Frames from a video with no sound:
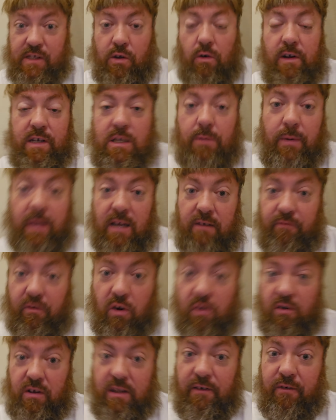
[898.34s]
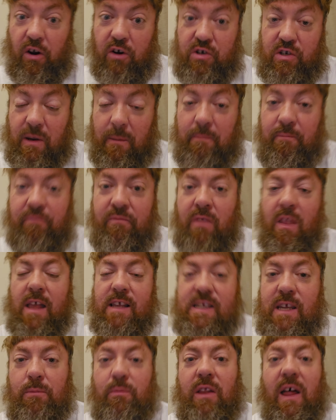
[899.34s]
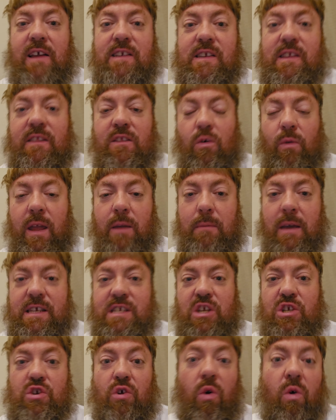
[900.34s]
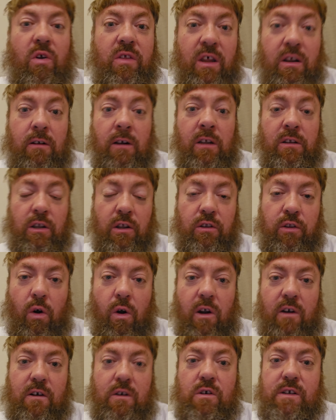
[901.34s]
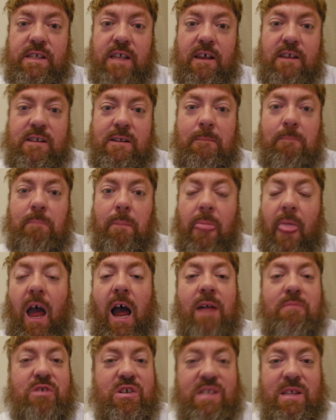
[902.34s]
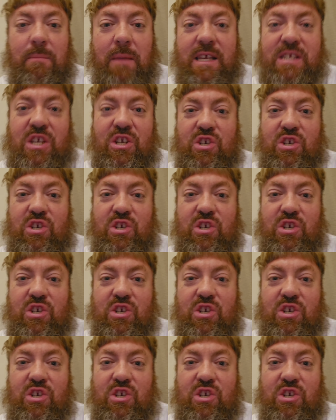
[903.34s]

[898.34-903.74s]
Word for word: is going to be in Virgo the Virgin, symbolizes the winged messenger or the, the Lord who says, I'm just the